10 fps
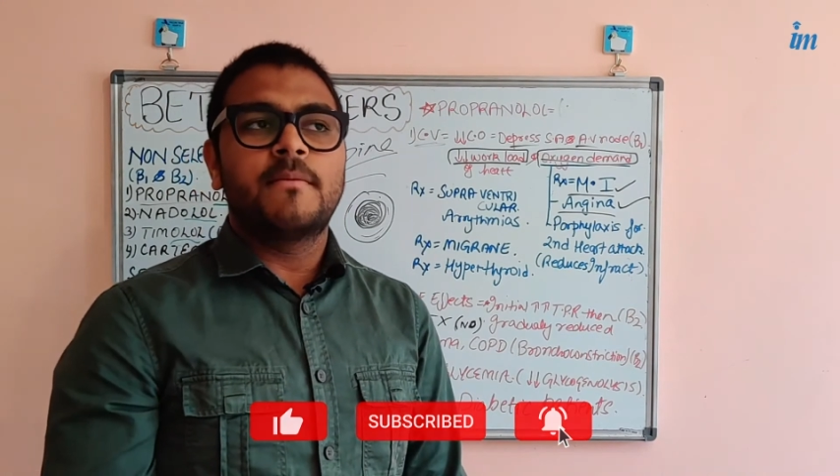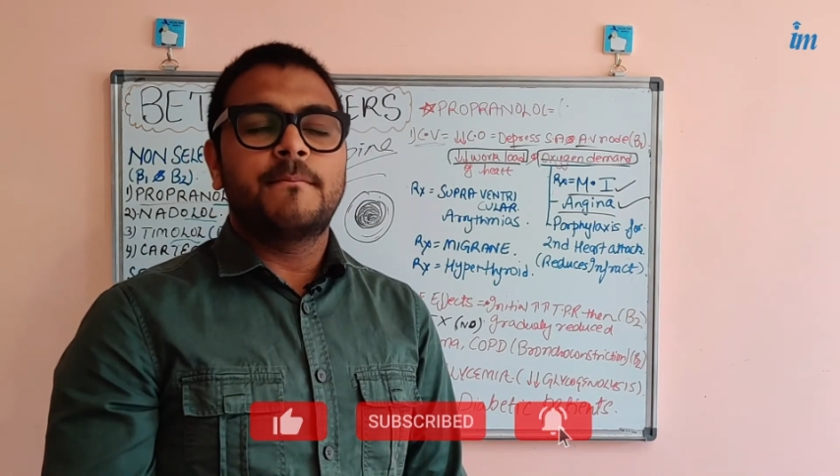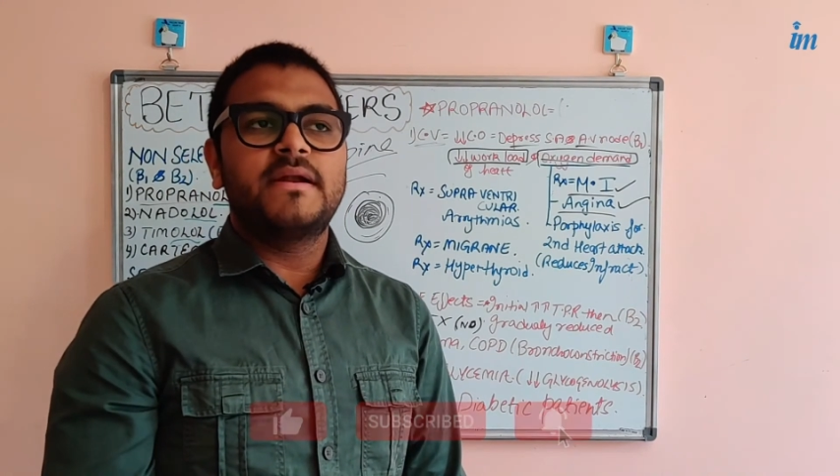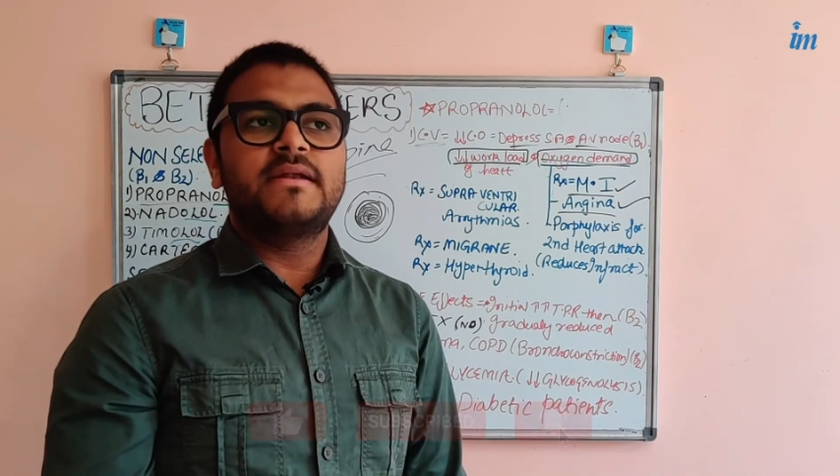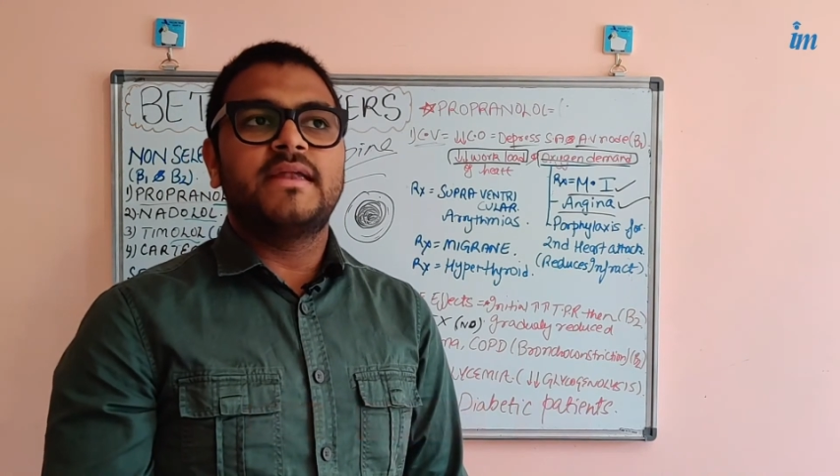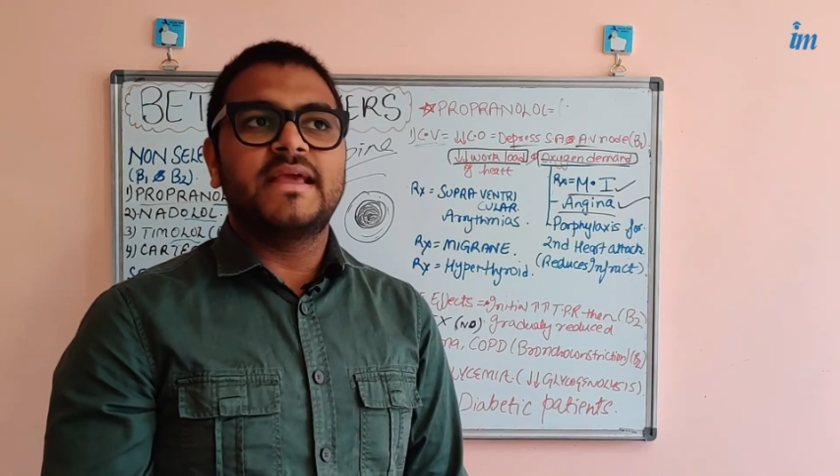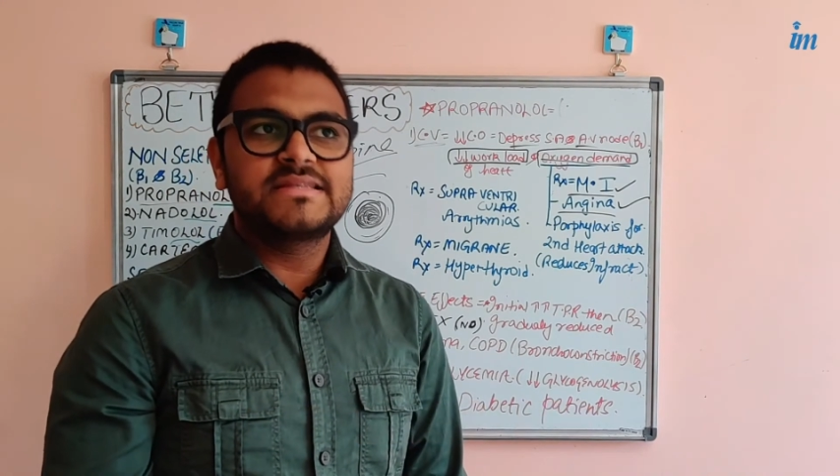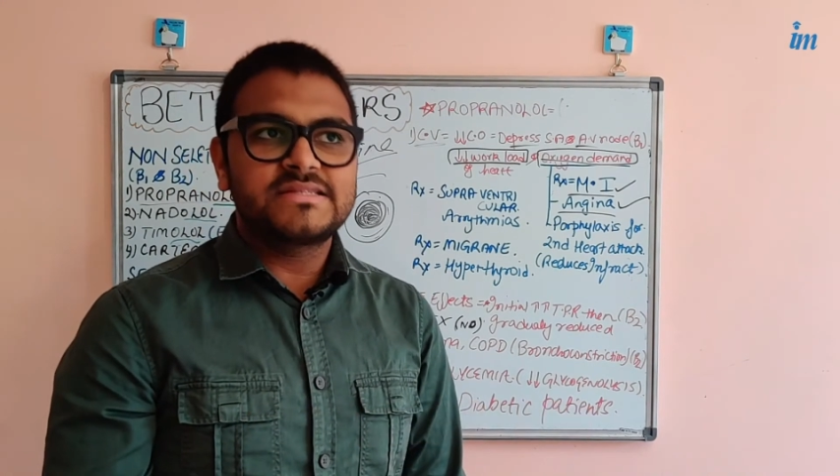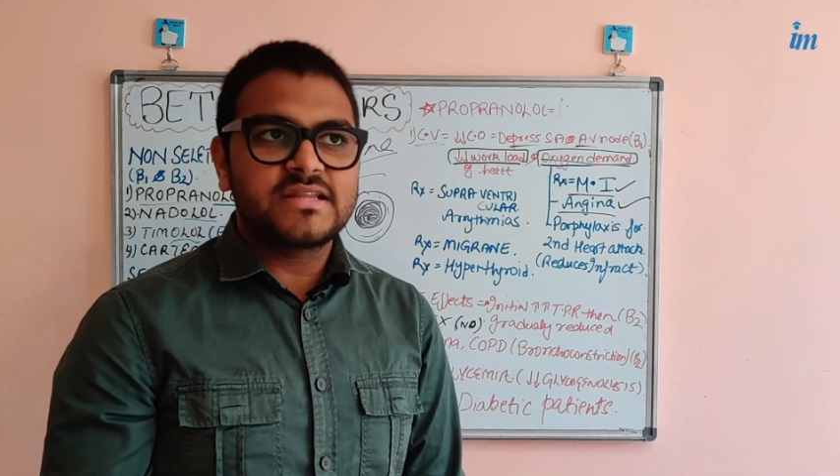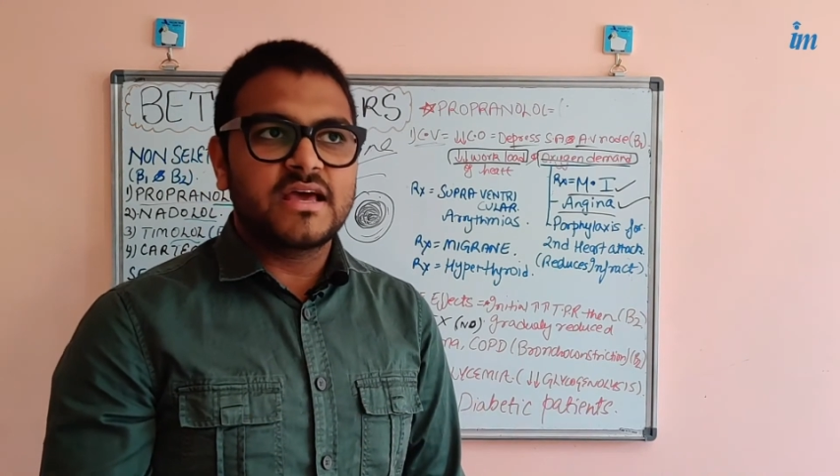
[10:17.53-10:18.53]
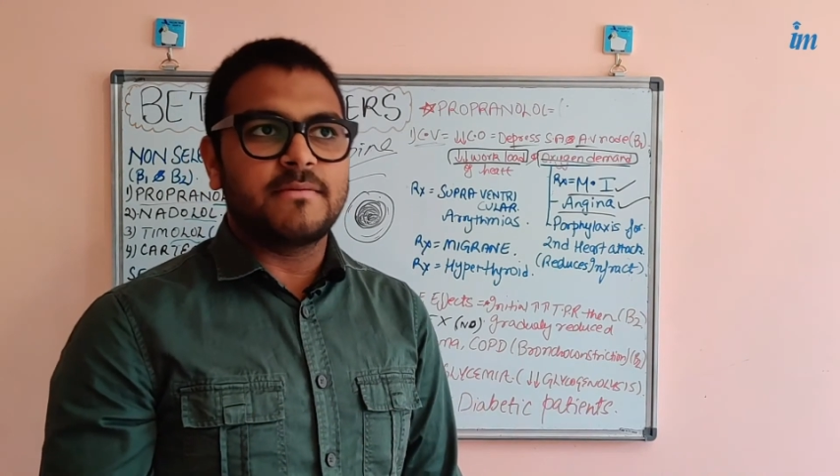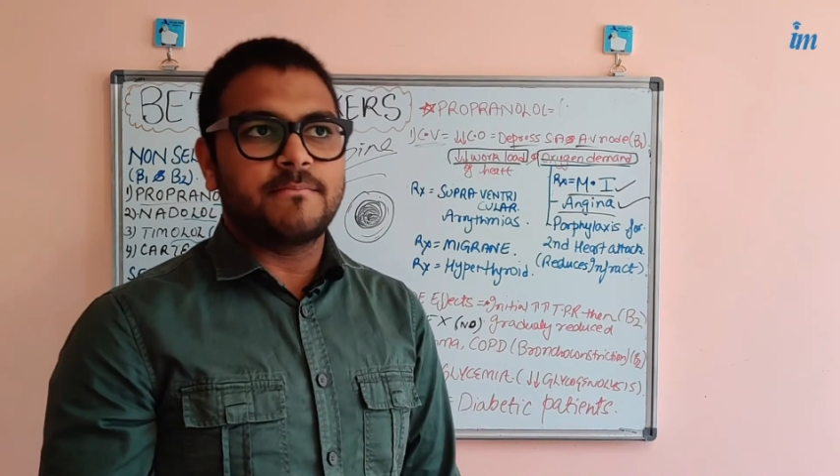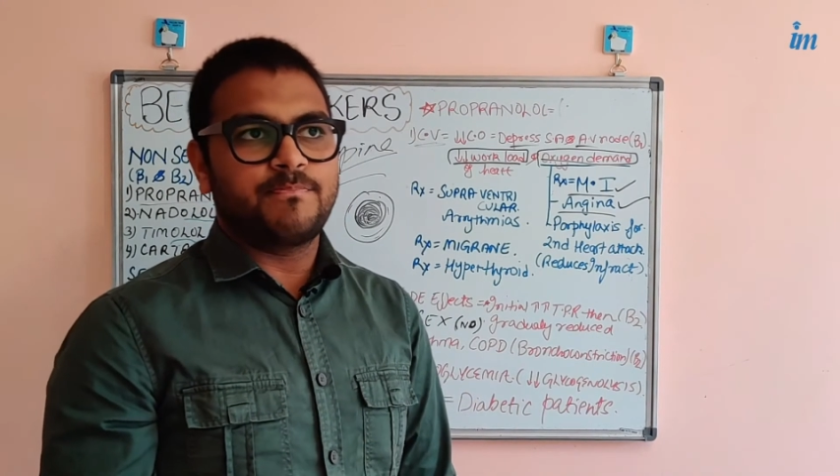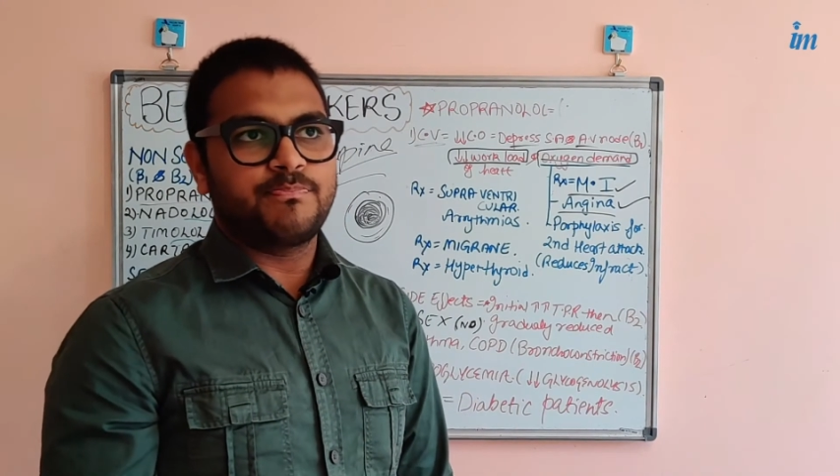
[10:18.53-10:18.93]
But next time,